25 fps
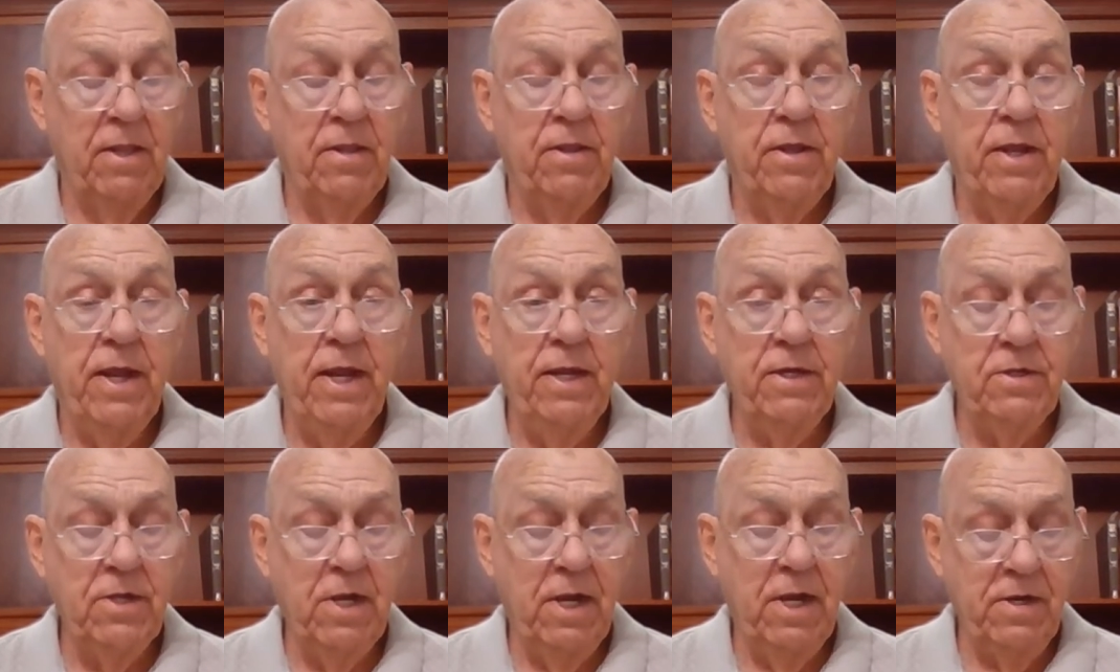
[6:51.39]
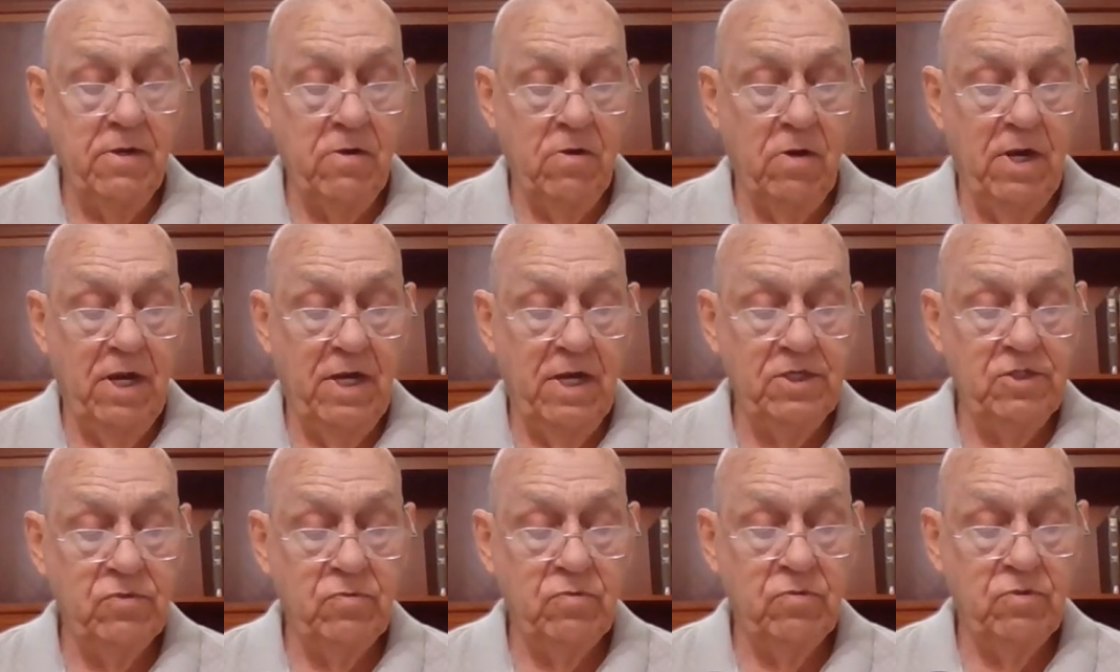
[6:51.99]
The
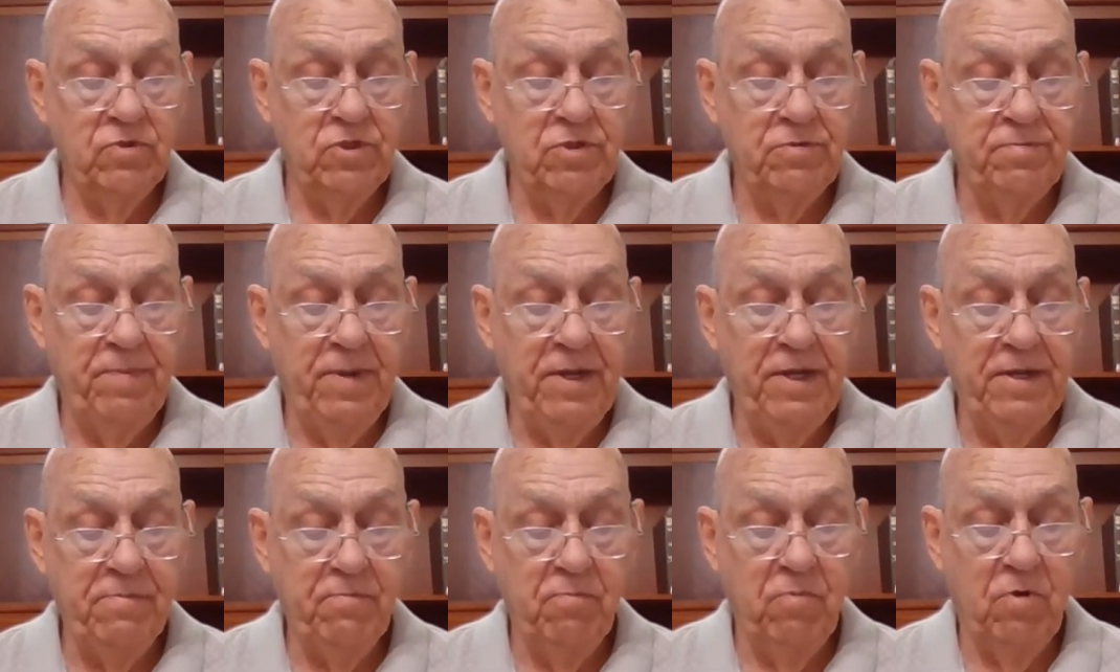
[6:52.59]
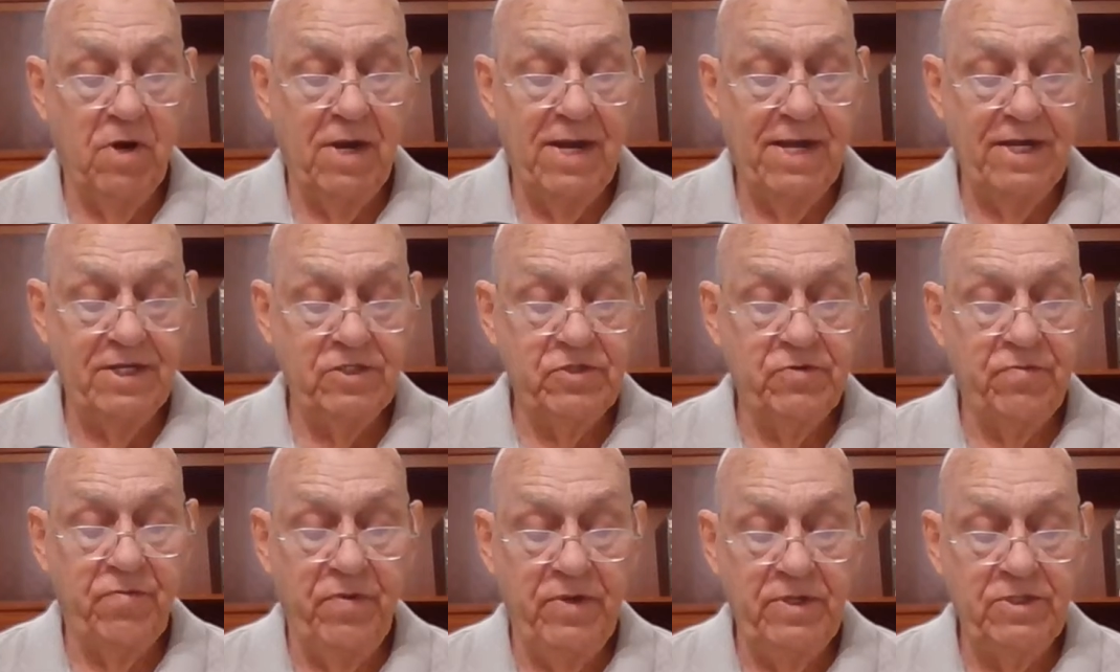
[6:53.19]
Antichrist will speak
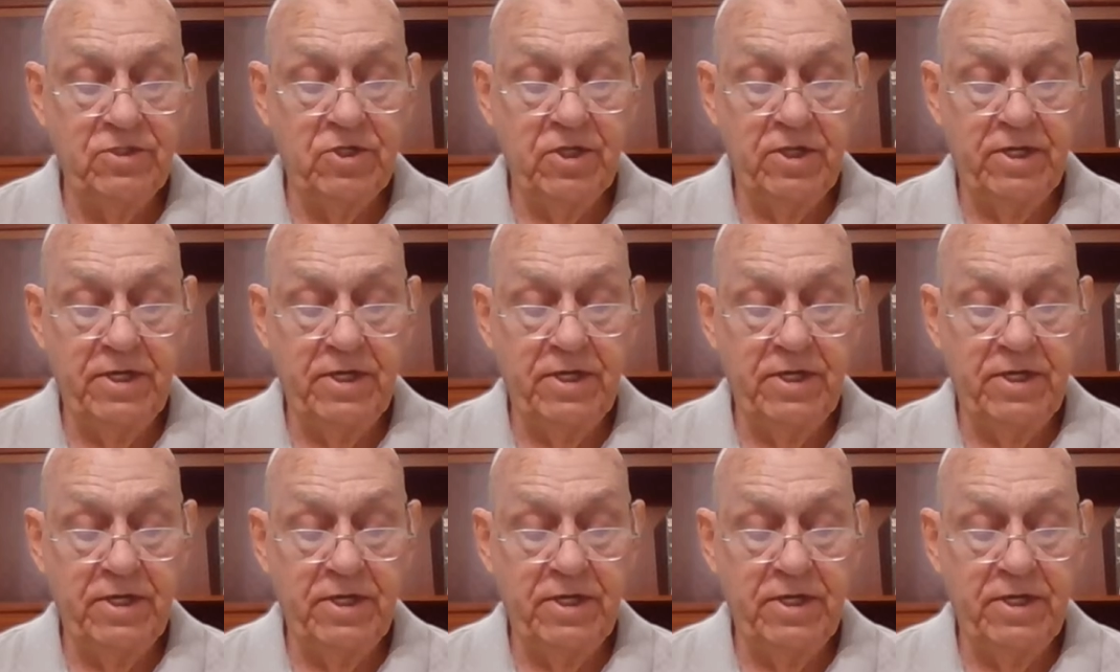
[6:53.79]
blasphemies